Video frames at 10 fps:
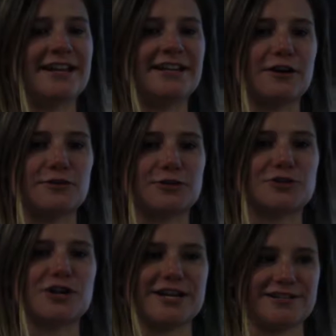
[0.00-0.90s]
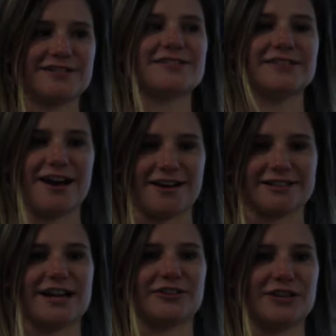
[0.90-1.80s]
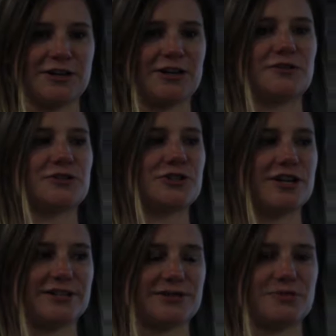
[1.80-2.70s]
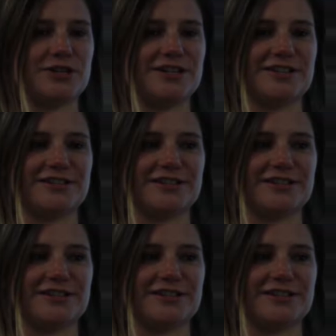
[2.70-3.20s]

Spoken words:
Any other traits? Yeah, exactly. Any other traits we